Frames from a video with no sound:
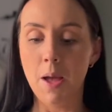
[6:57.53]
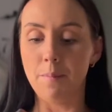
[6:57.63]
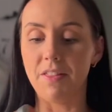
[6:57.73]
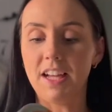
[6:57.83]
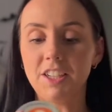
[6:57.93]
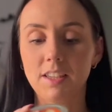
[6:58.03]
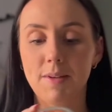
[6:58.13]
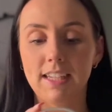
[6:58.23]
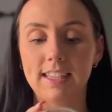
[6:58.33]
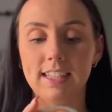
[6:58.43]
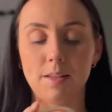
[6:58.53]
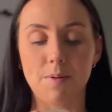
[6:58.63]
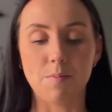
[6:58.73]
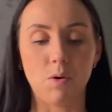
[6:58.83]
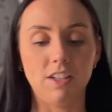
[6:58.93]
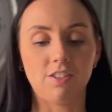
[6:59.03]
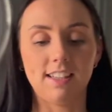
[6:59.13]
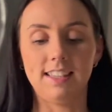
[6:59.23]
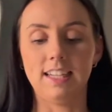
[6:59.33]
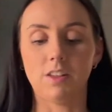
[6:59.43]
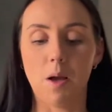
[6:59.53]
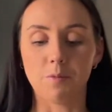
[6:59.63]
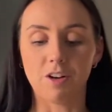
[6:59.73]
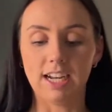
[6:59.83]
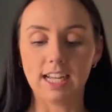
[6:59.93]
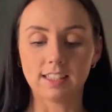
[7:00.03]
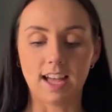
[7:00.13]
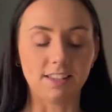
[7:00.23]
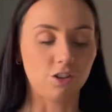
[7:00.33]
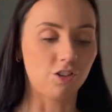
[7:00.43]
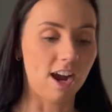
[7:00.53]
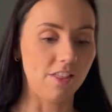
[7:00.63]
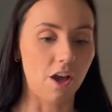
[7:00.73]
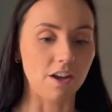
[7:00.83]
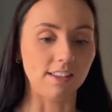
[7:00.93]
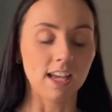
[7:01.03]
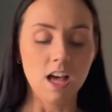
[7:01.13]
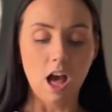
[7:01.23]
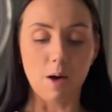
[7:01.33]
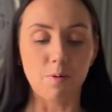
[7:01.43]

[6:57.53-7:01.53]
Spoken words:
But that just makes things a bit more interesting. So I'm really excited to try those. I'll